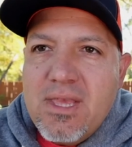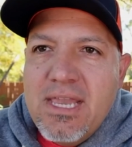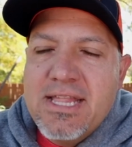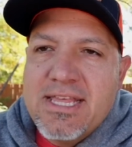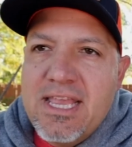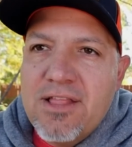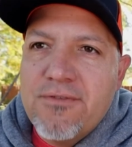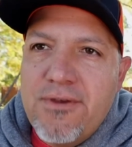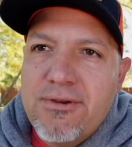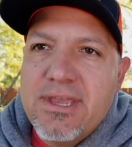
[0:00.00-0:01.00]
it's
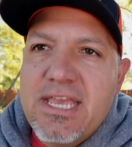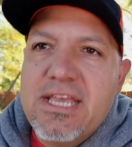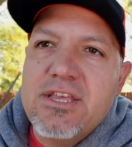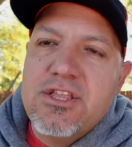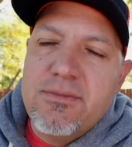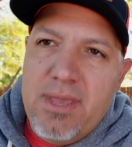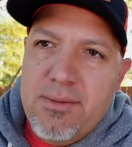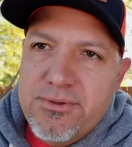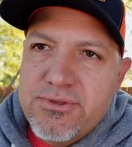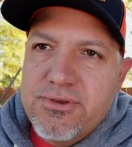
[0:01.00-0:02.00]
very easy to be
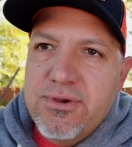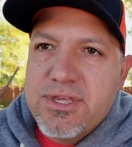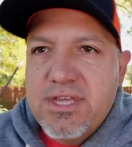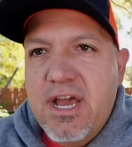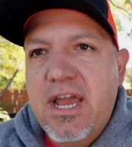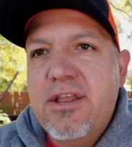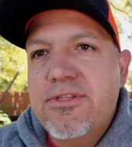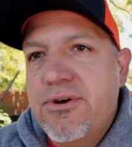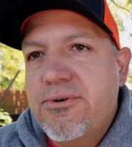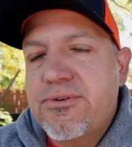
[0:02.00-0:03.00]
able to assign
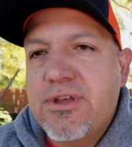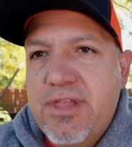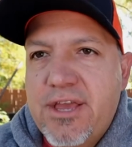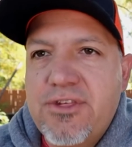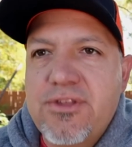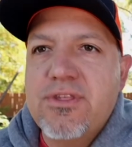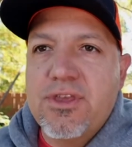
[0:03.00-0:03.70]
those collections,